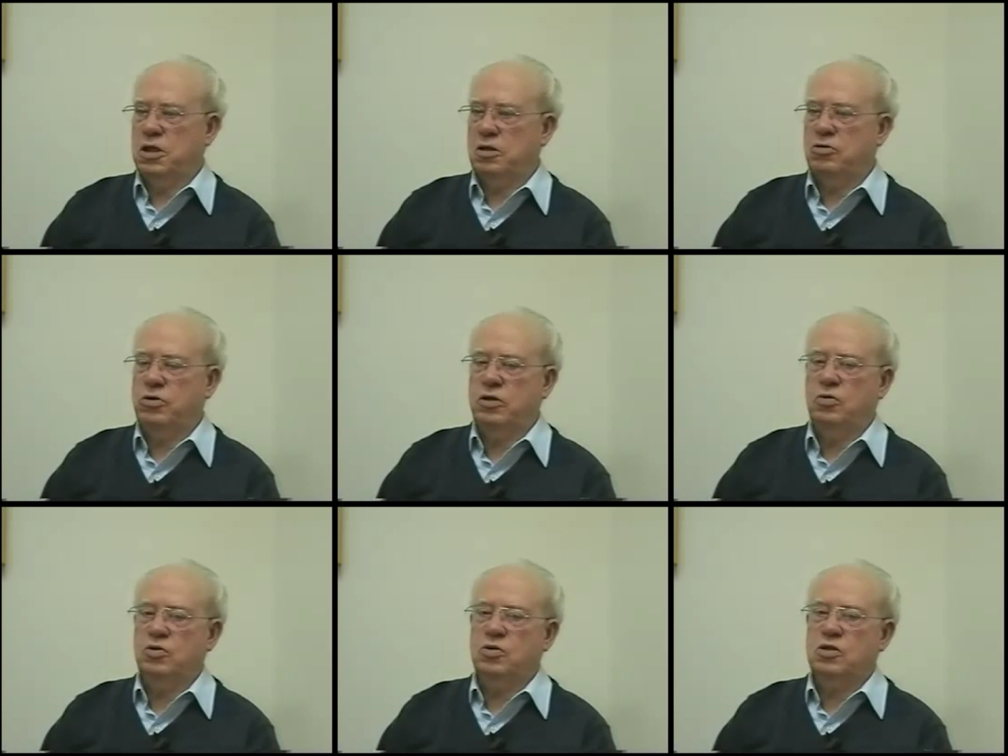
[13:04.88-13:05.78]
South Korea,
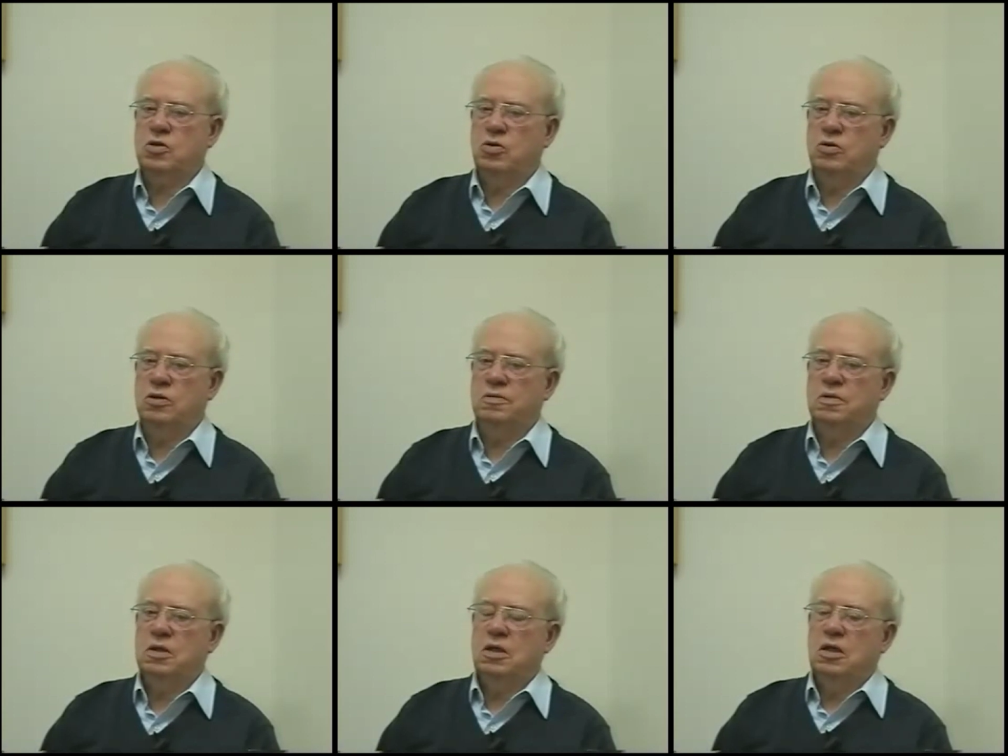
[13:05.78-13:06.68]
which was Seoul,
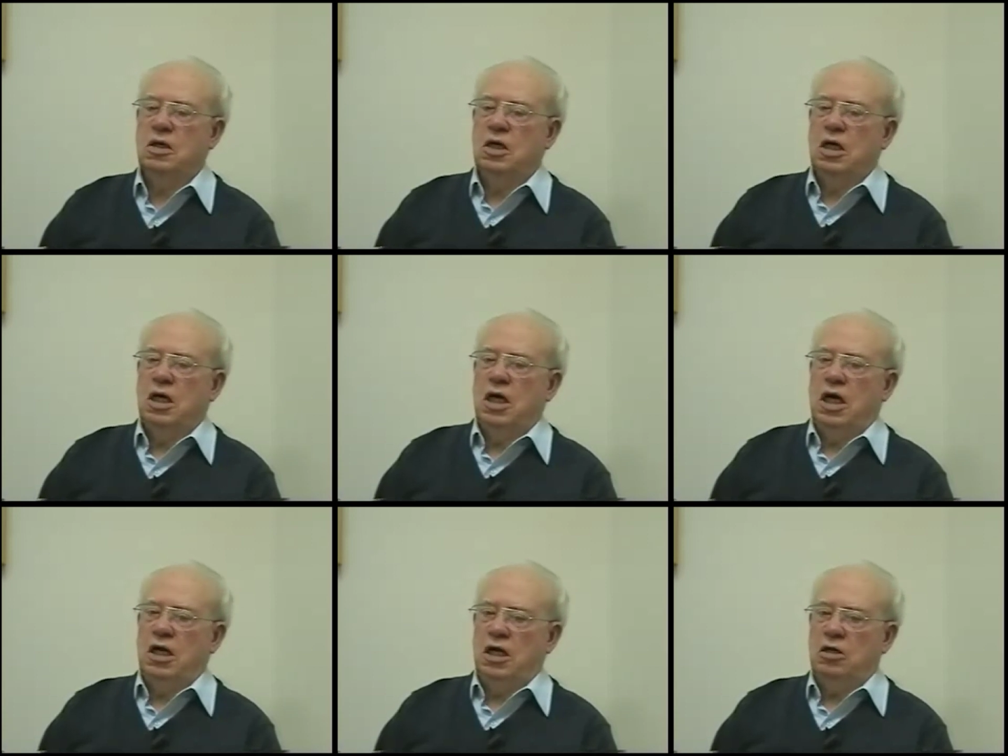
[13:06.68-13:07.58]

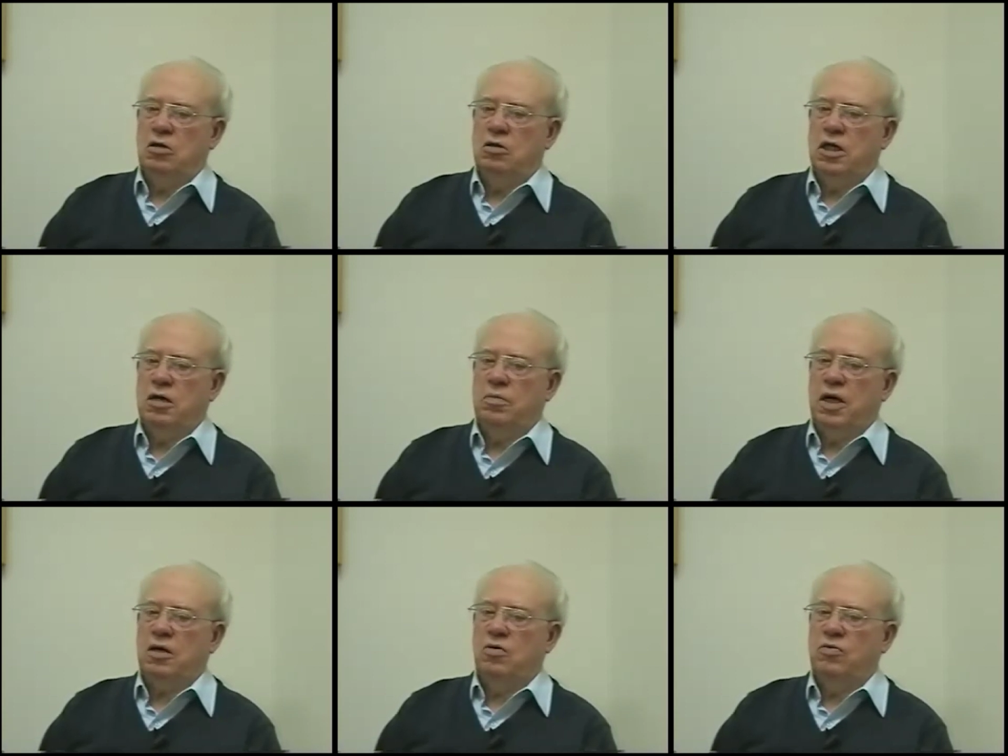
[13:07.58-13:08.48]
and then turned that
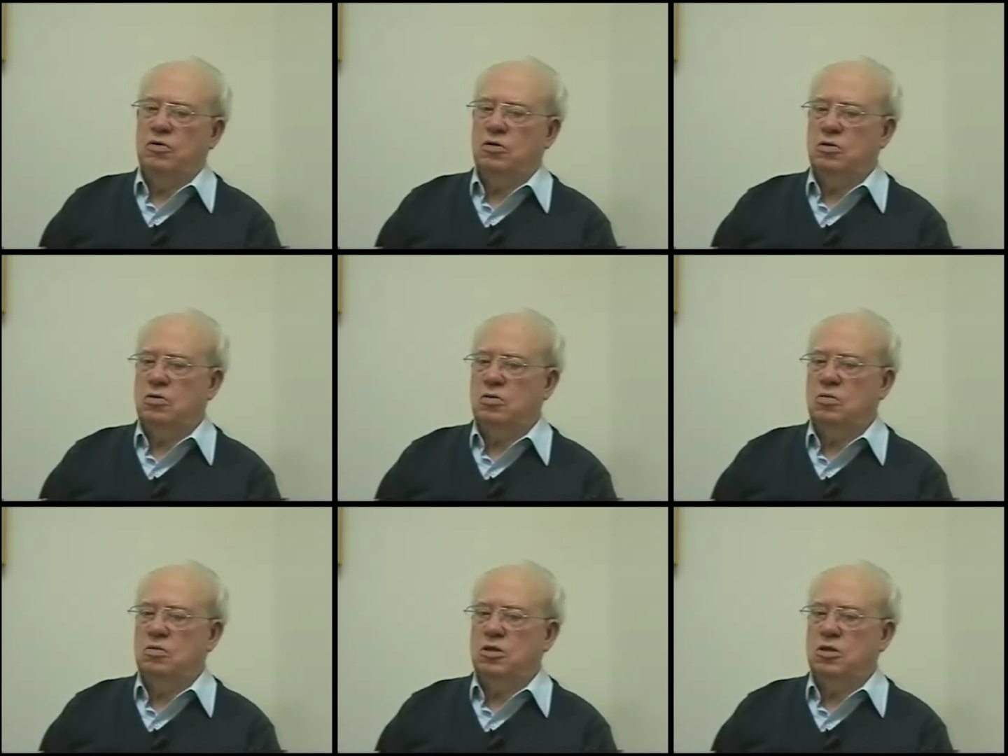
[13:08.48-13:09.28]
back over to